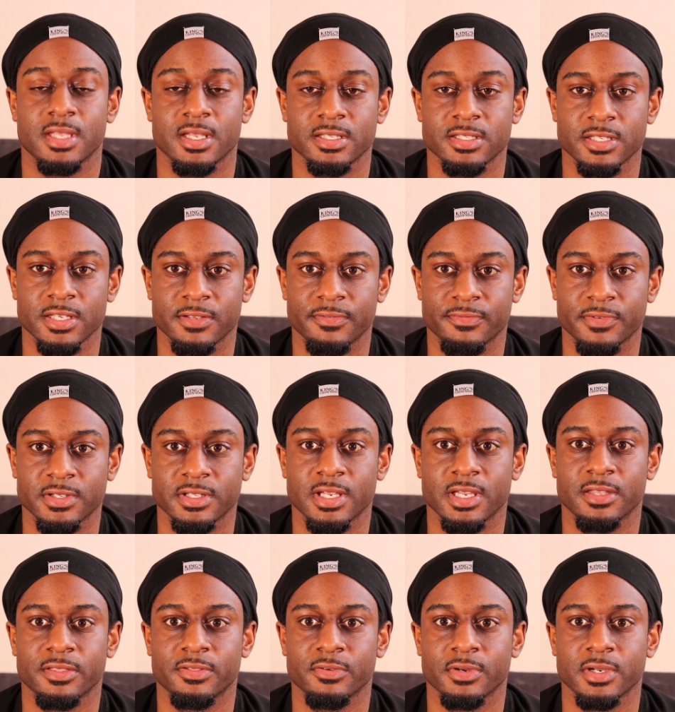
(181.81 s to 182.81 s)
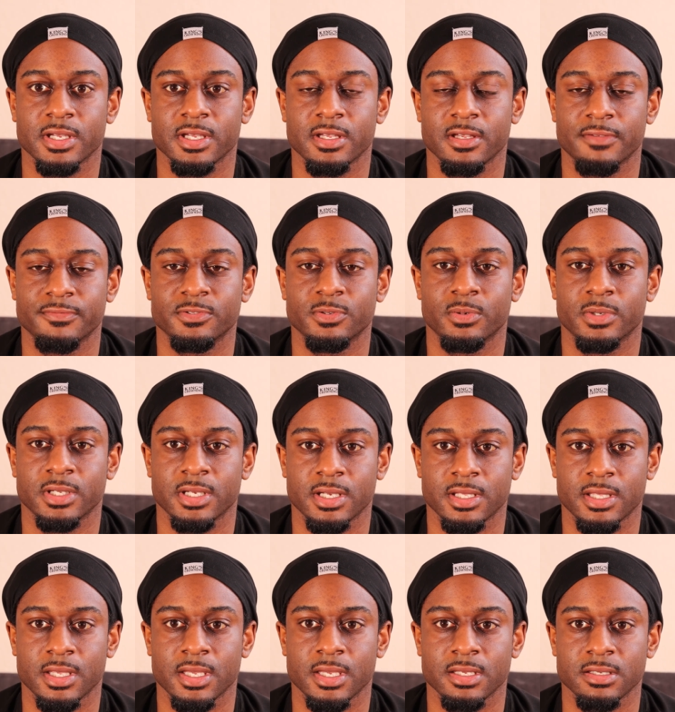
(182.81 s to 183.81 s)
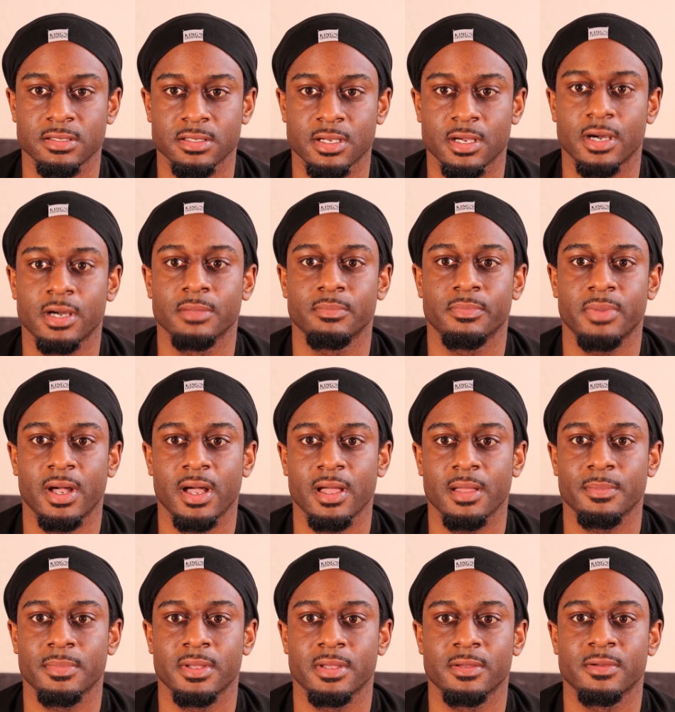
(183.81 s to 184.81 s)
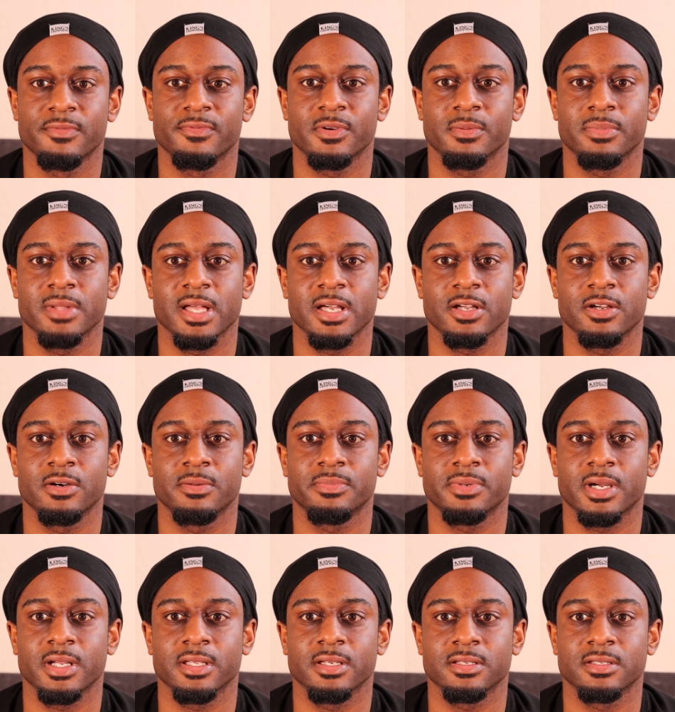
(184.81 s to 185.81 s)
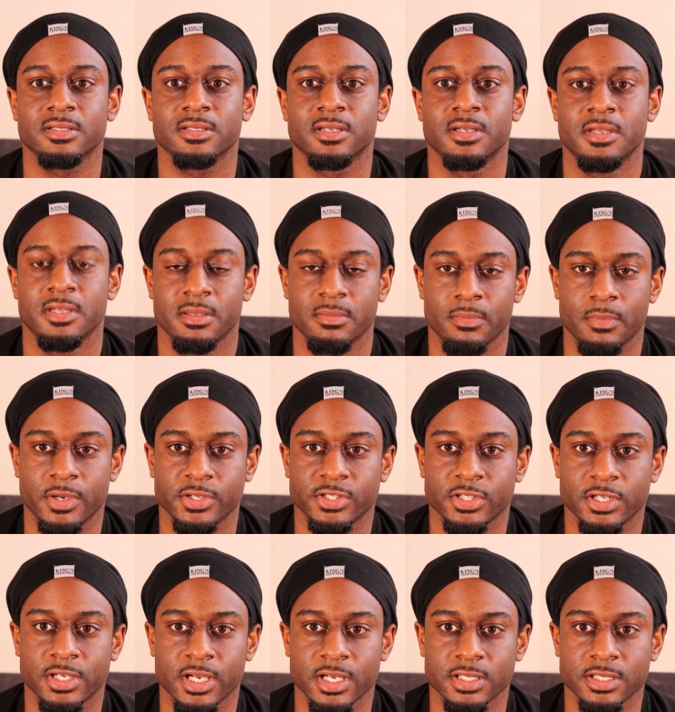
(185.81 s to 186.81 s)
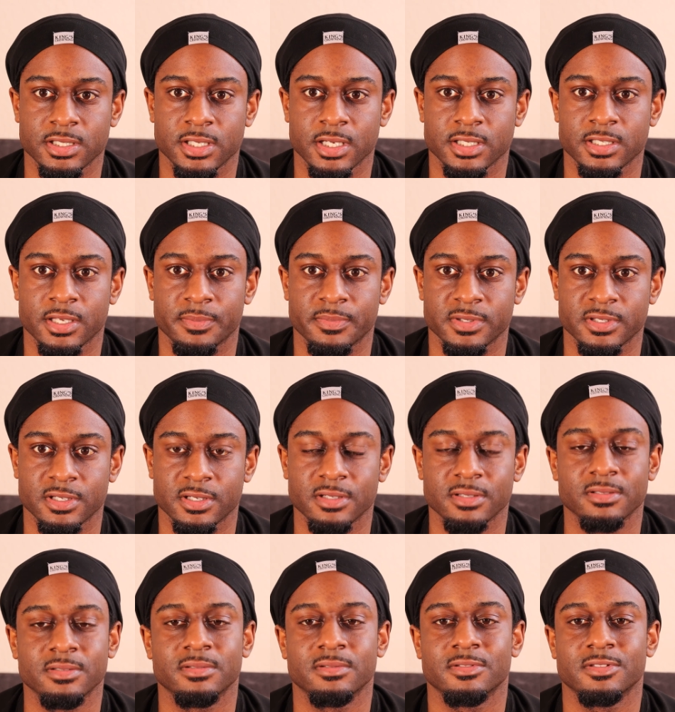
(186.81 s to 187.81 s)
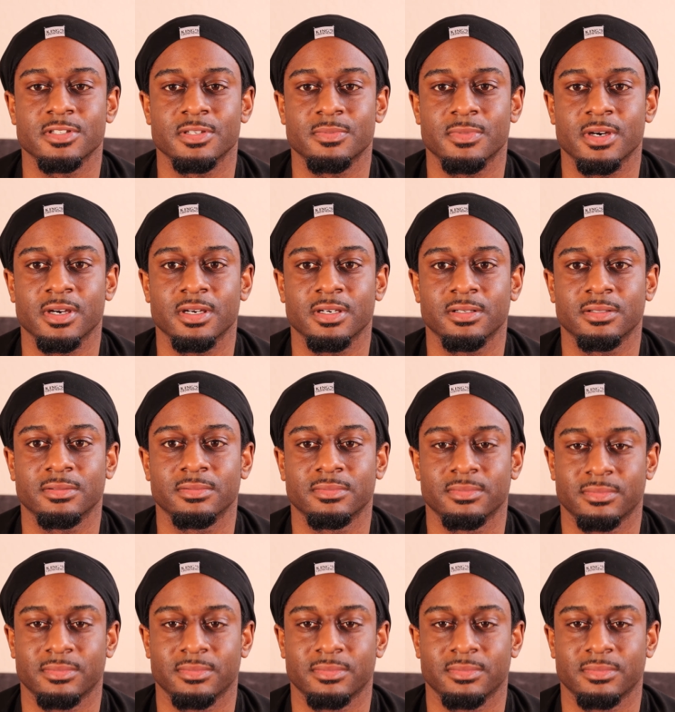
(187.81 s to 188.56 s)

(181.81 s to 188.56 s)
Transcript: That's it for day 3 of 28 days on BOP for Black owned products. Make sure you catch the next episode tomorrow.